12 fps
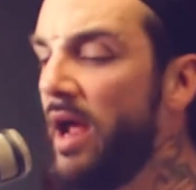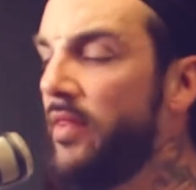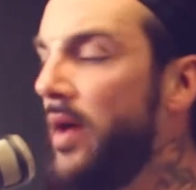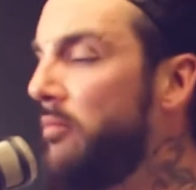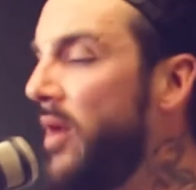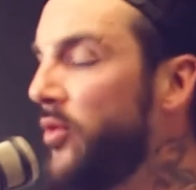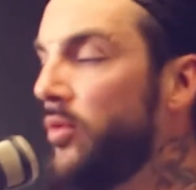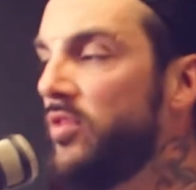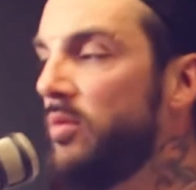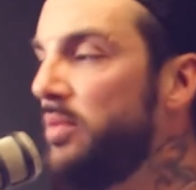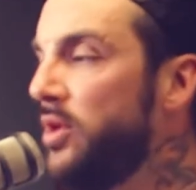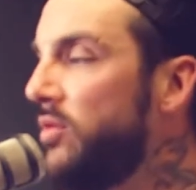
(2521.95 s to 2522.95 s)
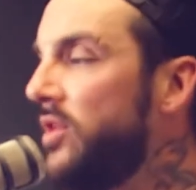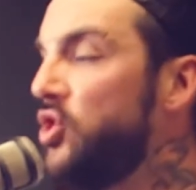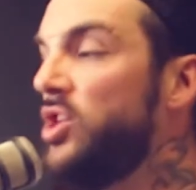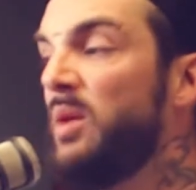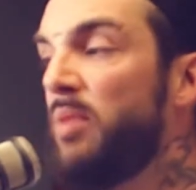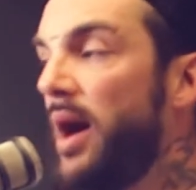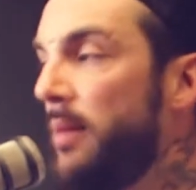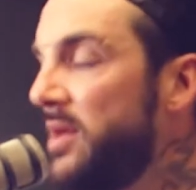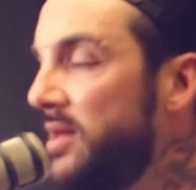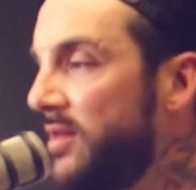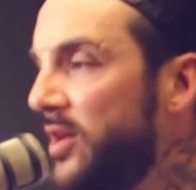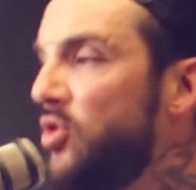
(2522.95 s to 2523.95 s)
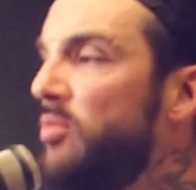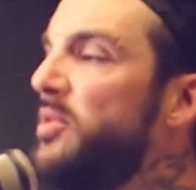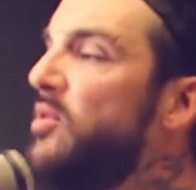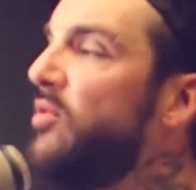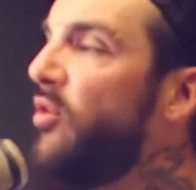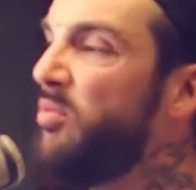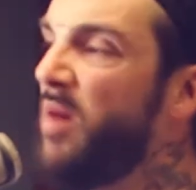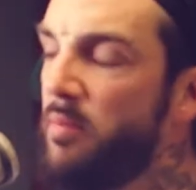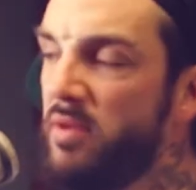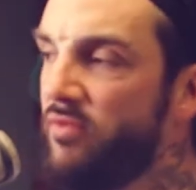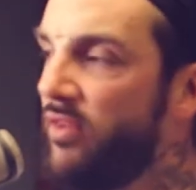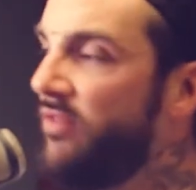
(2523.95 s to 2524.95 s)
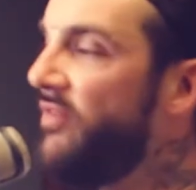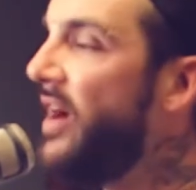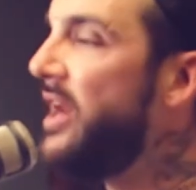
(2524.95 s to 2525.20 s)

and that mother was abused and she had puppies, and you abuse those puppies for